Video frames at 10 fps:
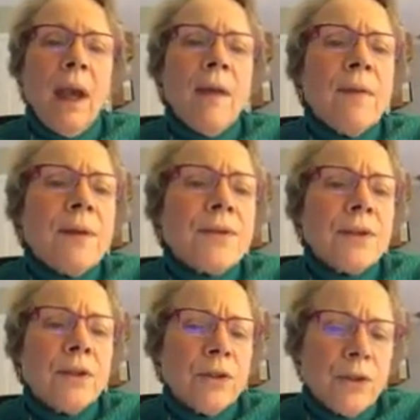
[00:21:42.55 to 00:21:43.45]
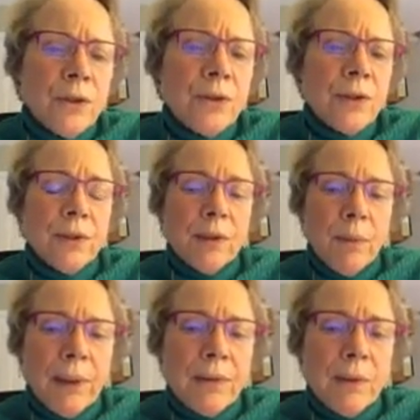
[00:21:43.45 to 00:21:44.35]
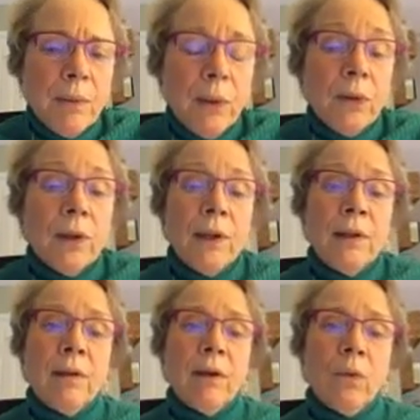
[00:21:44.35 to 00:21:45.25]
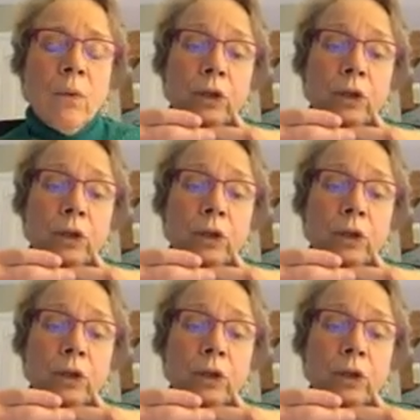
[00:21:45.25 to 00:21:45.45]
And this introduces the possibility that